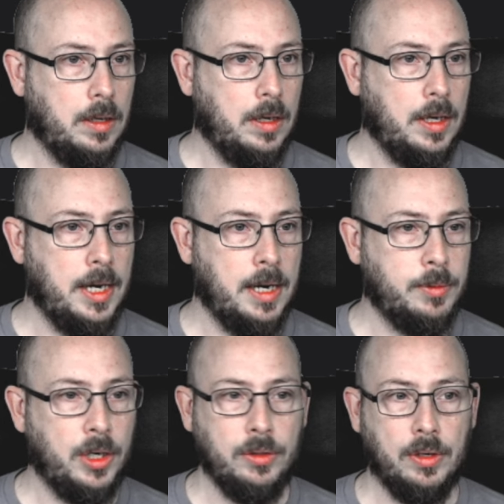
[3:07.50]
And then I'm
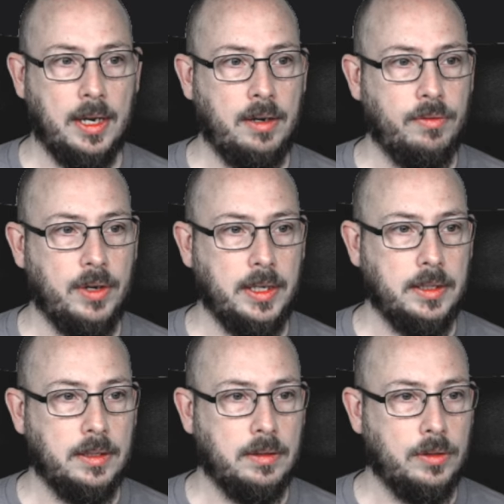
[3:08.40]
trying to clarify
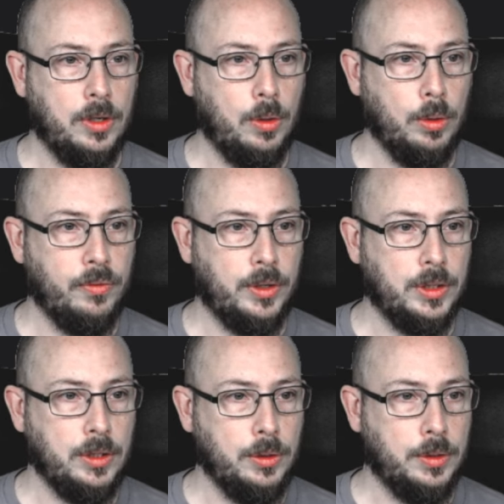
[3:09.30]
it. So the old
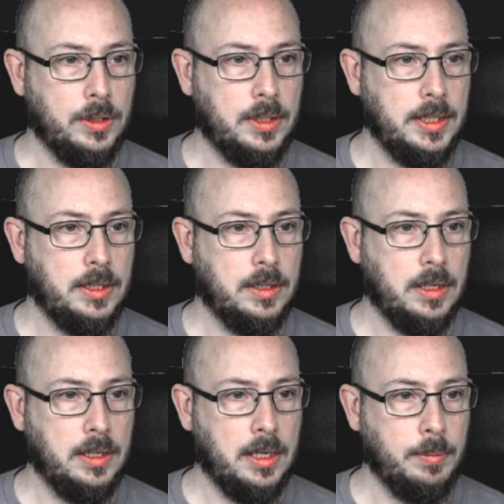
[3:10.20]
version uses this,
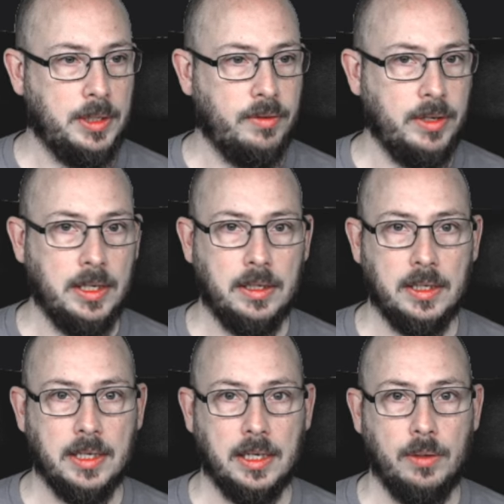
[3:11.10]
and then I'm giving it
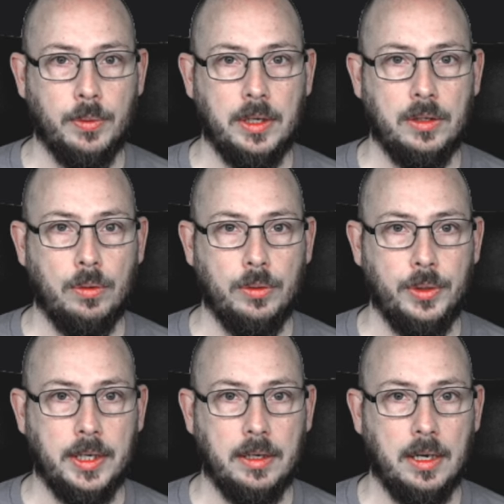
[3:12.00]
exactly what I told you
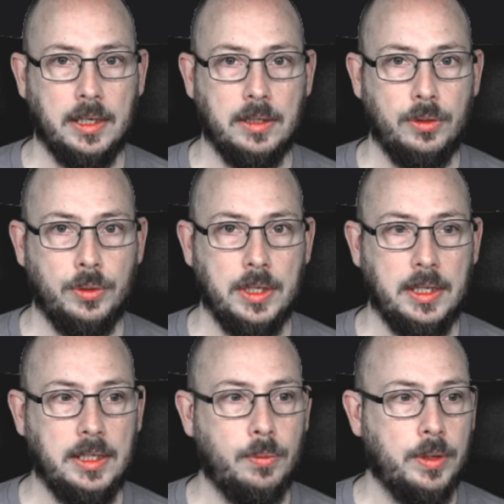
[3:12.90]
here, like it's using
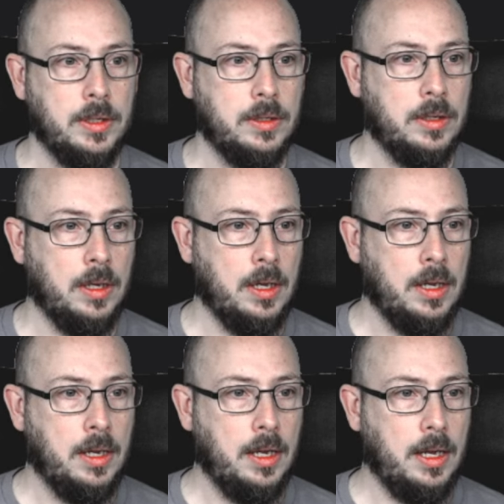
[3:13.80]
these ones.
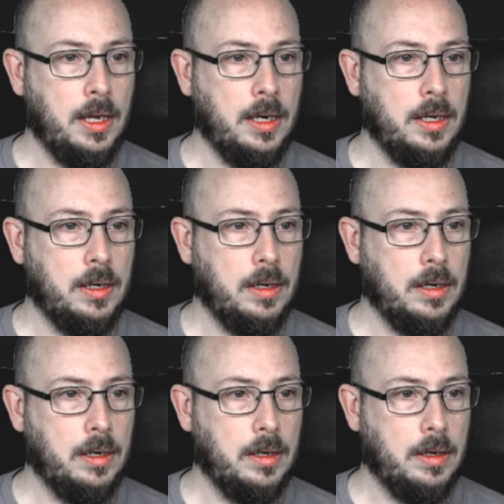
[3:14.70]
And
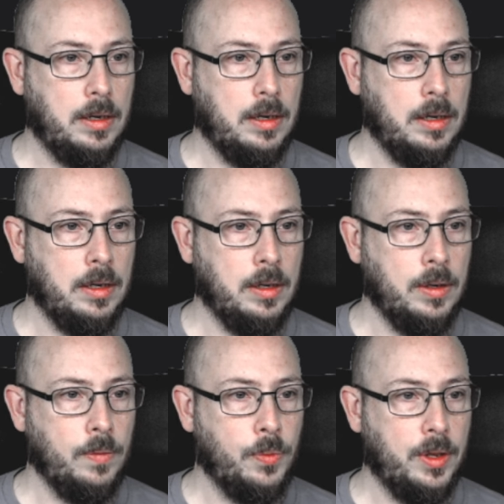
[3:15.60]

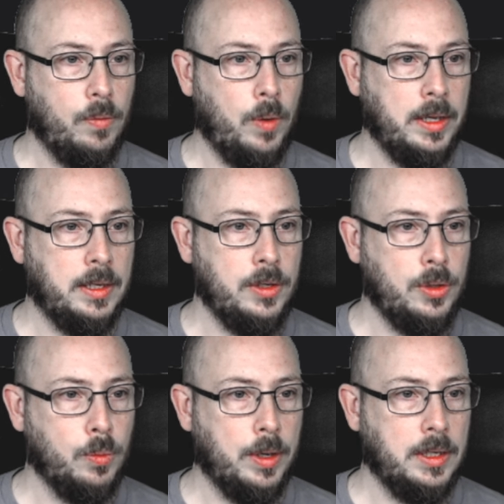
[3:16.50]
while the
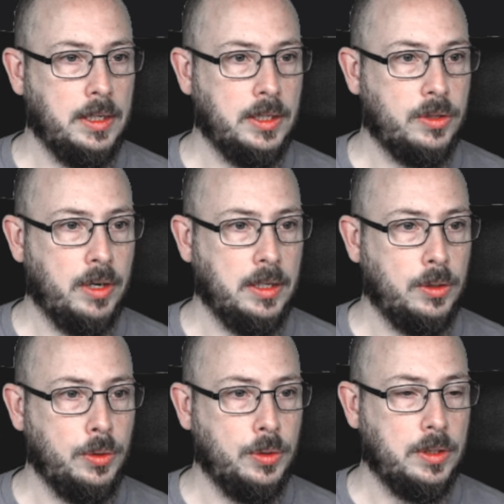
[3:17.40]
new one is trying
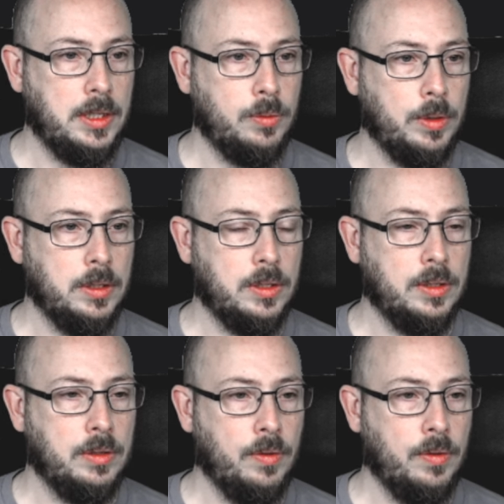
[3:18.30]
to use these ones,